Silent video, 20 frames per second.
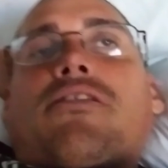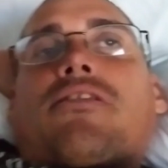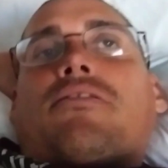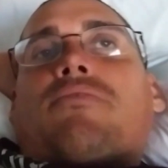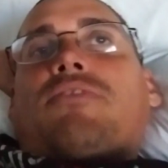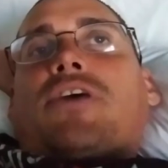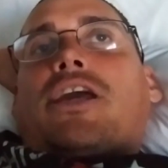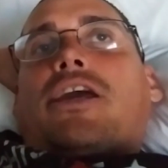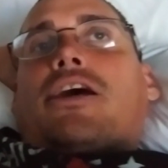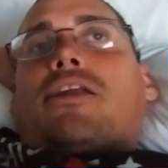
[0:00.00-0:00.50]
the
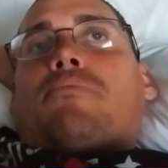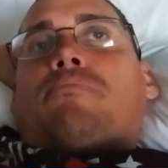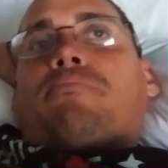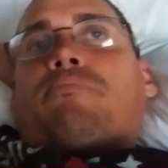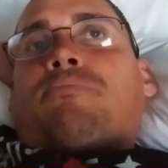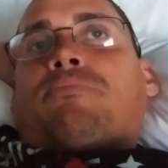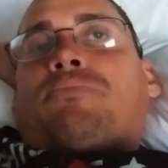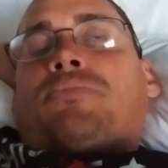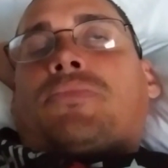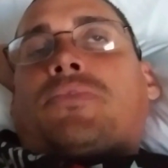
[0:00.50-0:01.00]
van
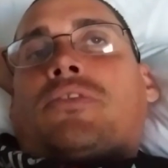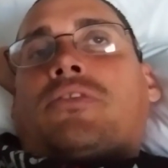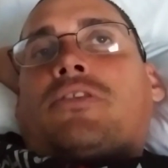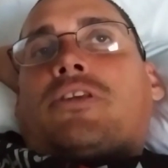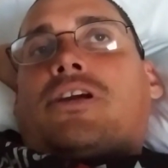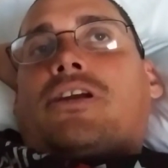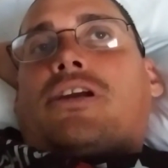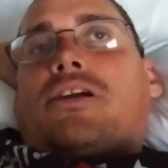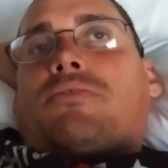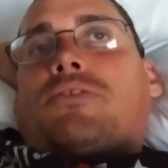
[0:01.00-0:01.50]

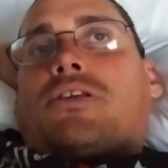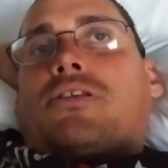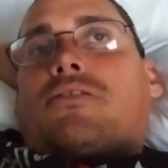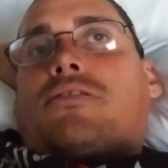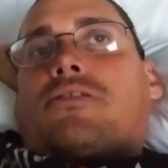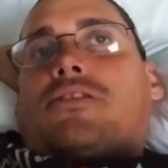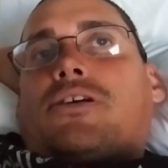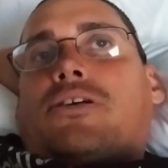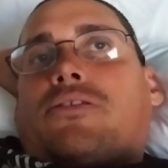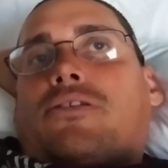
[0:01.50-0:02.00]
that you have to
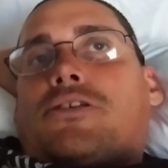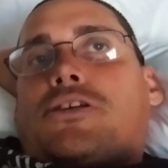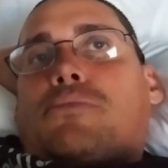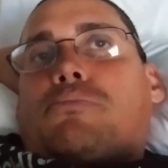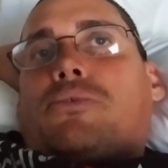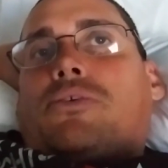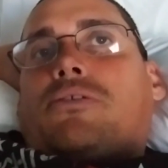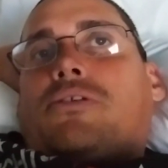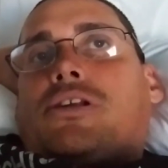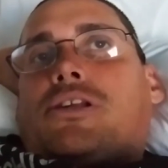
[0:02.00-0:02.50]
tell the
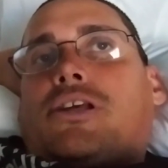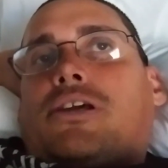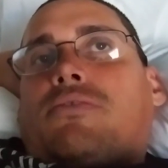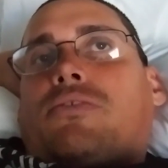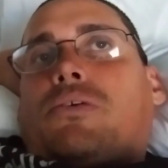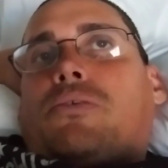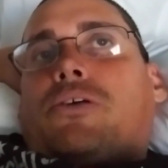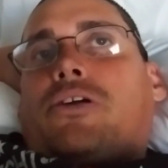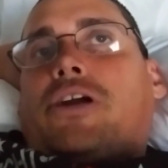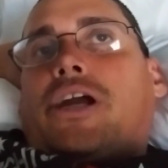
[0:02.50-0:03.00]
shipper and
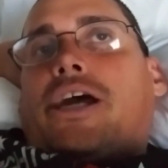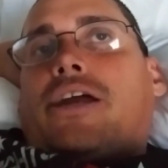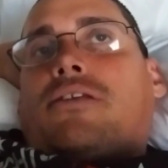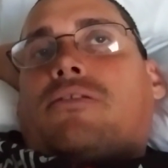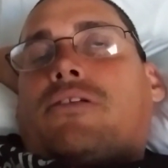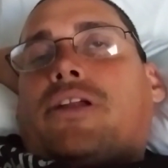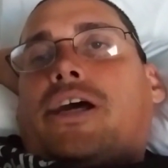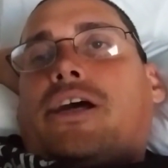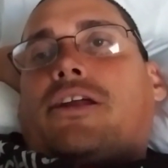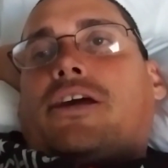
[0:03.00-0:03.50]
receiver where you're at
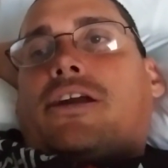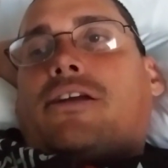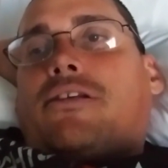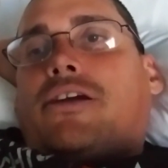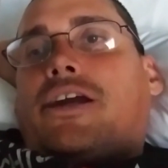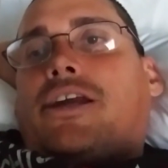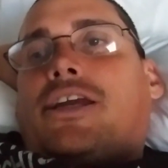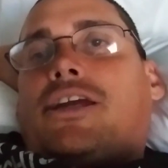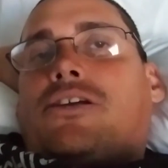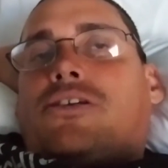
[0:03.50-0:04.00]
and all that. I
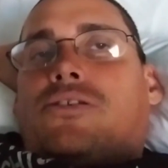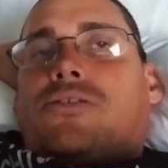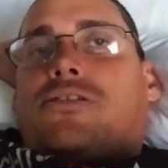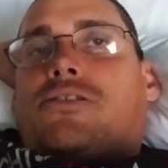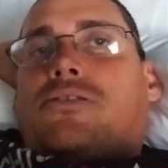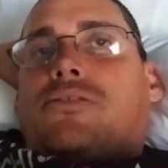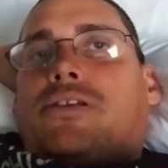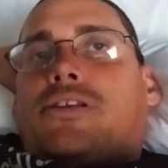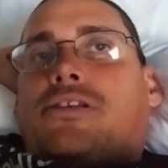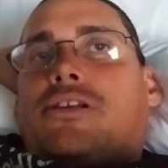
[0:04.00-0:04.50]
can get used
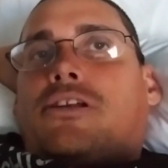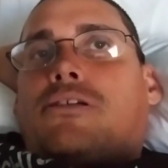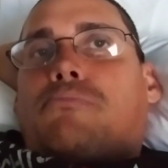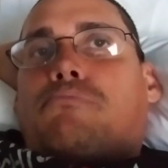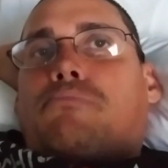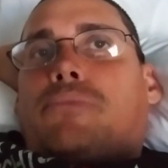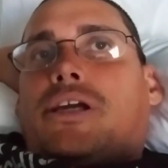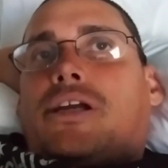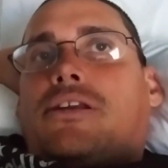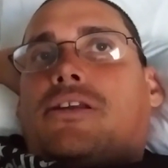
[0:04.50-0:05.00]
to it. It's not a
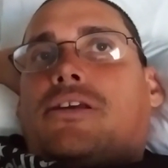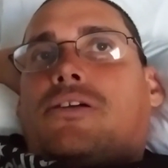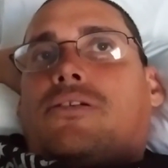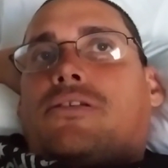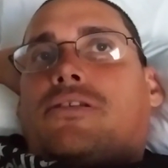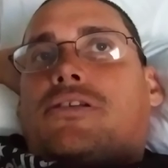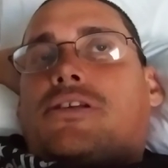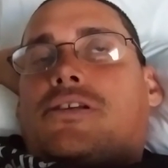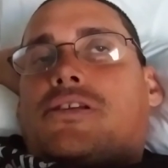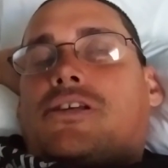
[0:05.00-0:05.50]
big deal.
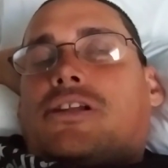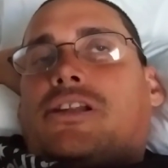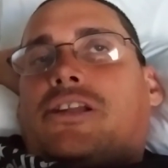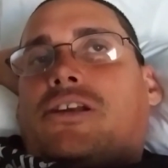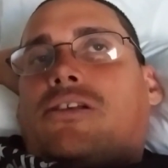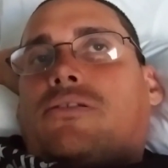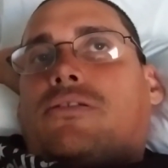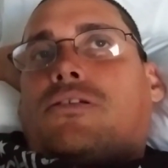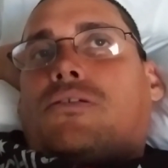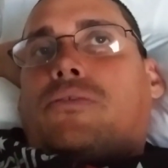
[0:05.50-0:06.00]
It's just a
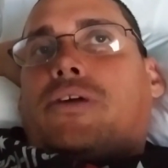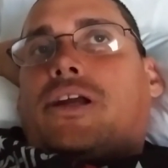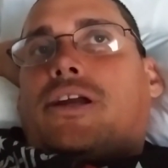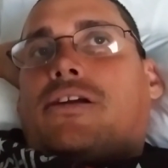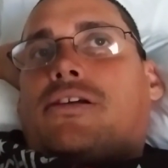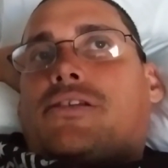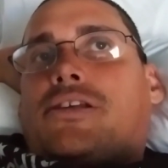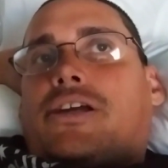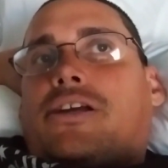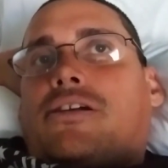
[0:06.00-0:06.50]
little annoying
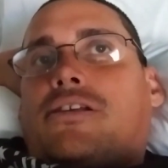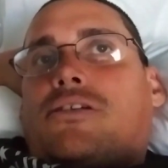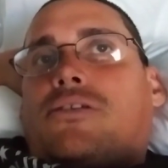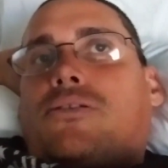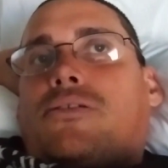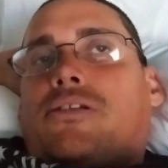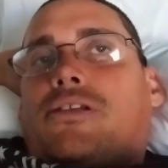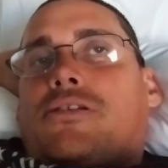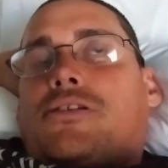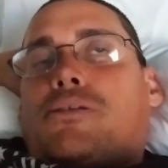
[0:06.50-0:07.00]
because I could
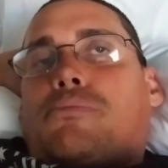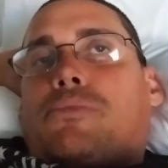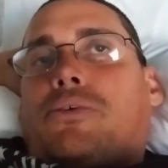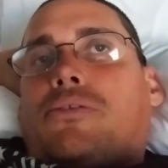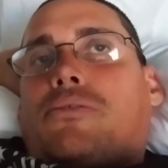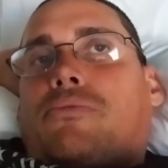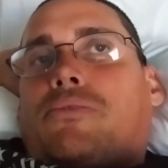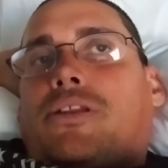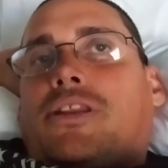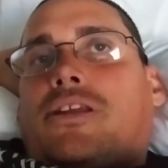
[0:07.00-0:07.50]
go to the
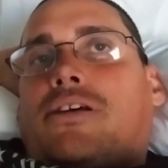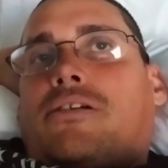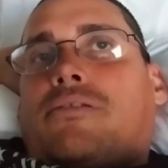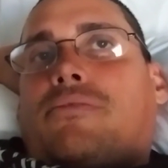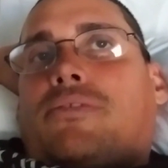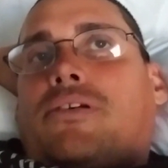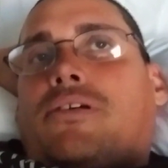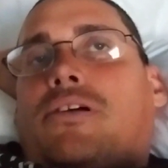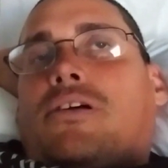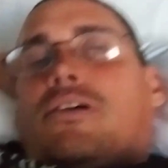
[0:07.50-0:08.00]
shipper with the
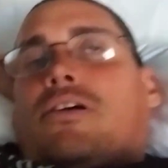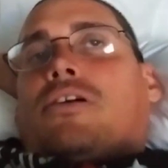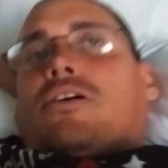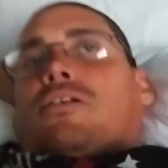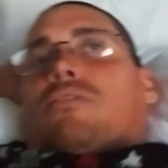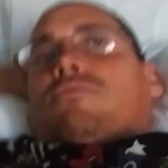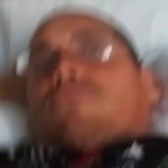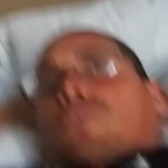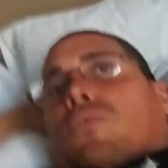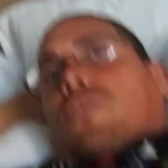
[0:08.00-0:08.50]

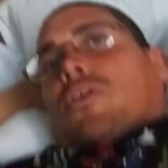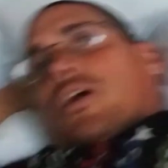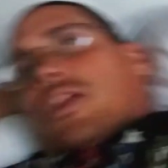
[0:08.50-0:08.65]
phone